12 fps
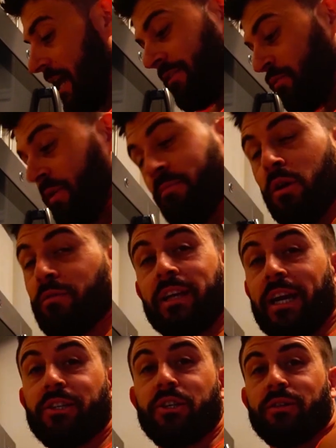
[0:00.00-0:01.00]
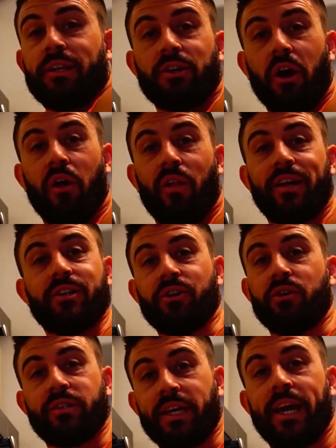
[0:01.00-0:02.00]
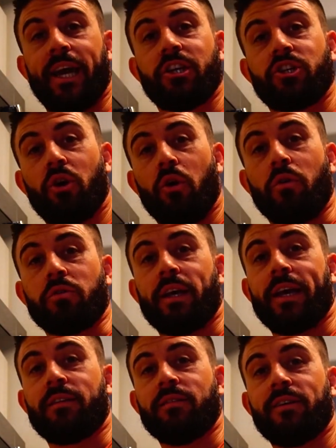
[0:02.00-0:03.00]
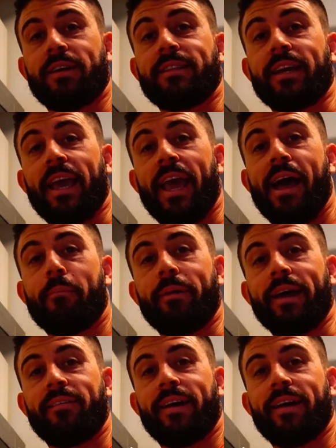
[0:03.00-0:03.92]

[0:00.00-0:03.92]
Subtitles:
3 moves that I do, and that's all I do to hit shoulders. Like, look at the capping.